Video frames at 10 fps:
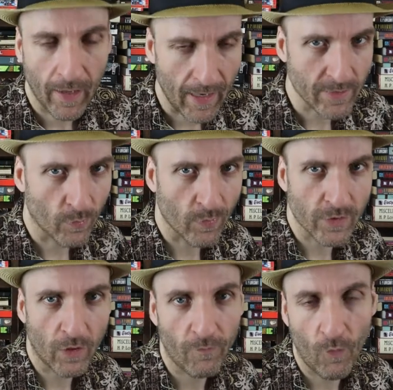as a
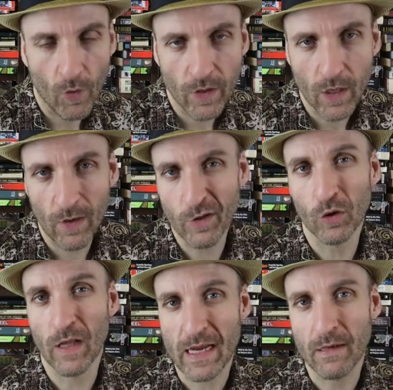result for you. I do
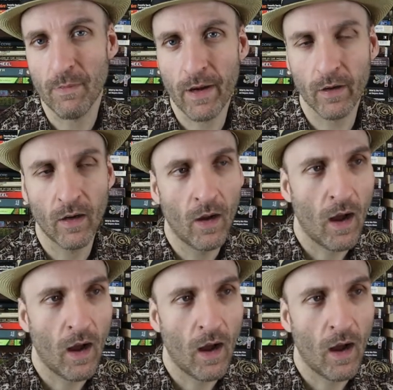like it better.